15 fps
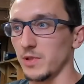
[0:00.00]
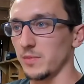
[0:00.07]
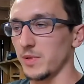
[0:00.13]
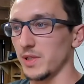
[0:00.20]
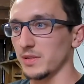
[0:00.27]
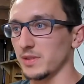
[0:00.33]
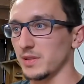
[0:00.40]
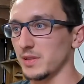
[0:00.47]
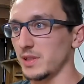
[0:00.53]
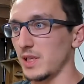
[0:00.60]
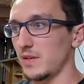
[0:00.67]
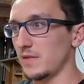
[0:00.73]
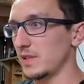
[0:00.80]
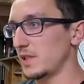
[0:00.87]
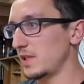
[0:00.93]
me about
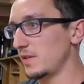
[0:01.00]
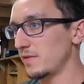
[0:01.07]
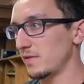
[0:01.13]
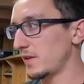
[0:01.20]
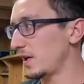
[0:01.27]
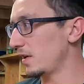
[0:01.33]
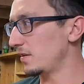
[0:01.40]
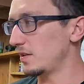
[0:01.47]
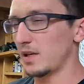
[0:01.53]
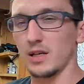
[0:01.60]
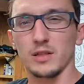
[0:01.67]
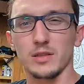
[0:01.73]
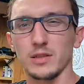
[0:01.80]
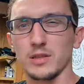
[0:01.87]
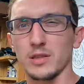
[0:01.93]

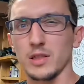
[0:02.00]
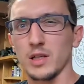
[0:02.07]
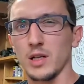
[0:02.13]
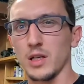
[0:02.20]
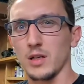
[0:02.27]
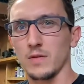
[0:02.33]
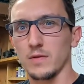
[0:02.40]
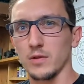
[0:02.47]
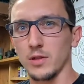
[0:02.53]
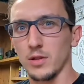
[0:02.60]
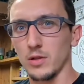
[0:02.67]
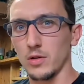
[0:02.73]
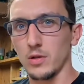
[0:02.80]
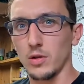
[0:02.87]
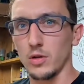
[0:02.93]
$75 for the
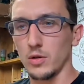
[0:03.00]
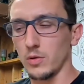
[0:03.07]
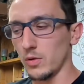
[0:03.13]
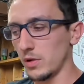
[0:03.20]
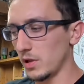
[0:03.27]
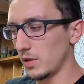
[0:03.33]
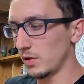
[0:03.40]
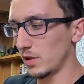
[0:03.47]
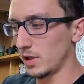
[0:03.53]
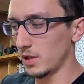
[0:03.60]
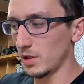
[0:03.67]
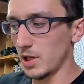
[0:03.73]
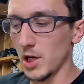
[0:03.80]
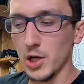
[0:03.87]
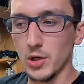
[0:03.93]
whole
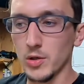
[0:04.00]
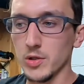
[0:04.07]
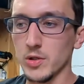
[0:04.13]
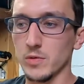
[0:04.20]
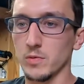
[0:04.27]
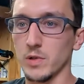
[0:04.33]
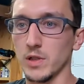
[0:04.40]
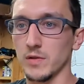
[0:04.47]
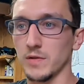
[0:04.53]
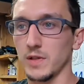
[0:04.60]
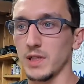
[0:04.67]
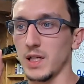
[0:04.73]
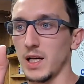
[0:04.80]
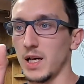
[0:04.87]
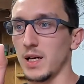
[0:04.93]
hose with
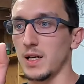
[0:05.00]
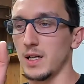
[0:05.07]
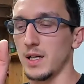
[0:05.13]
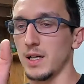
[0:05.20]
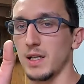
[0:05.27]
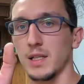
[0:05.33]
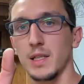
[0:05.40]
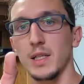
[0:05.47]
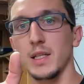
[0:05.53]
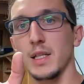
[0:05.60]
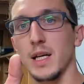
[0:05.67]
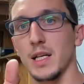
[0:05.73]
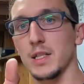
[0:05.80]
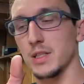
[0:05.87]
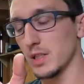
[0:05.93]
the
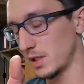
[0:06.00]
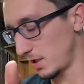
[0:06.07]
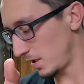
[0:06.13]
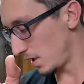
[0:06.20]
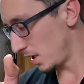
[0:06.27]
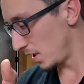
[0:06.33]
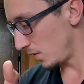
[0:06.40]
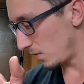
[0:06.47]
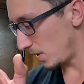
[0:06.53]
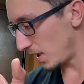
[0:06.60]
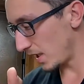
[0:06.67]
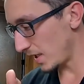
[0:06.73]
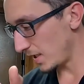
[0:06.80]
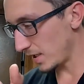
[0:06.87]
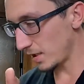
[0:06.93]
connection.
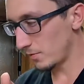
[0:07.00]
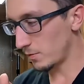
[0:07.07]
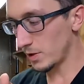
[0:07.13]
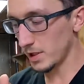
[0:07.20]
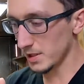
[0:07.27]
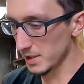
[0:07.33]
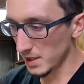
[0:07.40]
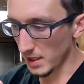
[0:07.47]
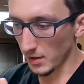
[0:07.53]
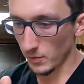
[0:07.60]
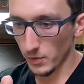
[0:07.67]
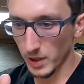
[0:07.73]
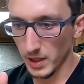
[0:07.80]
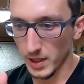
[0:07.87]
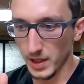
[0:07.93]
What I did was I
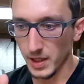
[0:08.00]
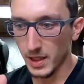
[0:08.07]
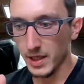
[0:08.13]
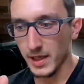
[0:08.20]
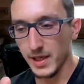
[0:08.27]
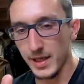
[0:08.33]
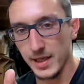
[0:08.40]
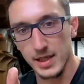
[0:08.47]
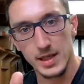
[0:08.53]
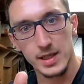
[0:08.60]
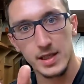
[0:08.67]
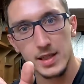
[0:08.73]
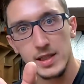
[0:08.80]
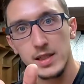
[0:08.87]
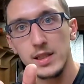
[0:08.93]
went and
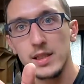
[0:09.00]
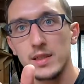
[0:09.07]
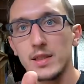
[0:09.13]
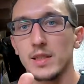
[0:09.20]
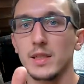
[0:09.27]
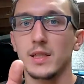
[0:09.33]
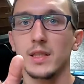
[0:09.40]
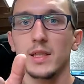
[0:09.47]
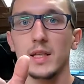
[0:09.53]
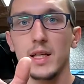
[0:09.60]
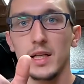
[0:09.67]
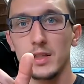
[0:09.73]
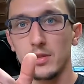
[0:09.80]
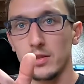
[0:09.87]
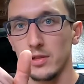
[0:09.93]
cut the
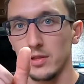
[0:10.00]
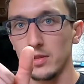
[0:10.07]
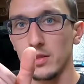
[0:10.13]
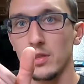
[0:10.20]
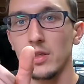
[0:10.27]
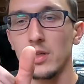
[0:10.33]
connector